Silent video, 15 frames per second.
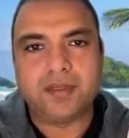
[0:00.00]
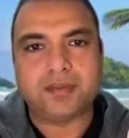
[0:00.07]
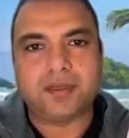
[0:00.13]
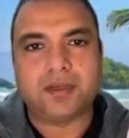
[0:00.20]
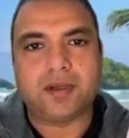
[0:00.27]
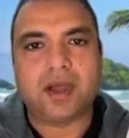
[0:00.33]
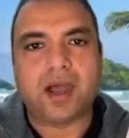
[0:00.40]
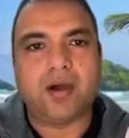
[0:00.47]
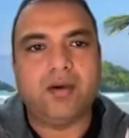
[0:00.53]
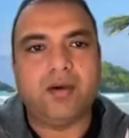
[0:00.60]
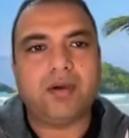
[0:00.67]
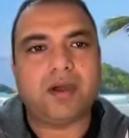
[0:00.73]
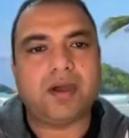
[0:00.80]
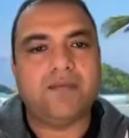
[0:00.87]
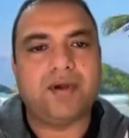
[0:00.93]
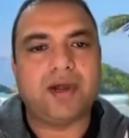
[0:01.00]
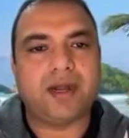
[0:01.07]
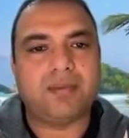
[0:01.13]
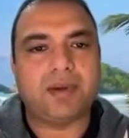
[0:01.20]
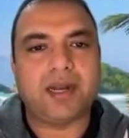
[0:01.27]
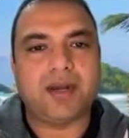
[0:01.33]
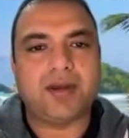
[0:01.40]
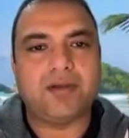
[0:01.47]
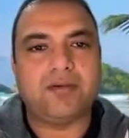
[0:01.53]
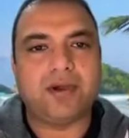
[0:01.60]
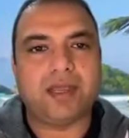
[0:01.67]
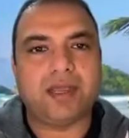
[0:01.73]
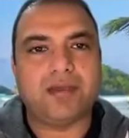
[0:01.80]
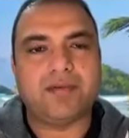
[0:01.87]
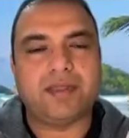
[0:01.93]
So how comfortable are you
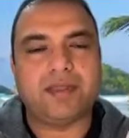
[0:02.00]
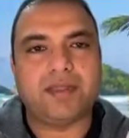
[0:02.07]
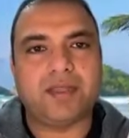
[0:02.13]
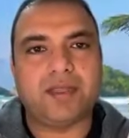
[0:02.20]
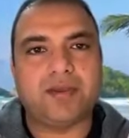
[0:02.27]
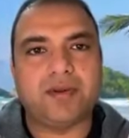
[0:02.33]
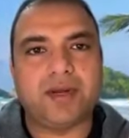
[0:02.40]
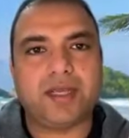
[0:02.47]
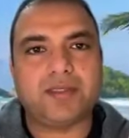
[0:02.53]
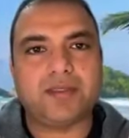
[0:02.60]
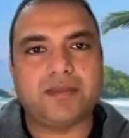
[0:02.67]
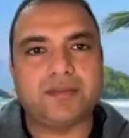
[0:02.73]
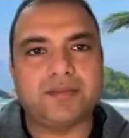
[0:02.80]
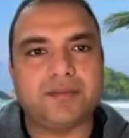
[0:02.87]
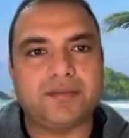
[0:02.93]
working with Unix?